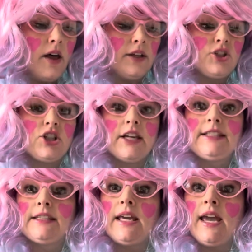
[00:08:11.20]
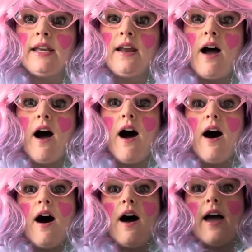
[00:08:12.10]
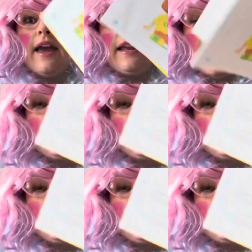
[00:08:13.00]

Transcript: Just then, an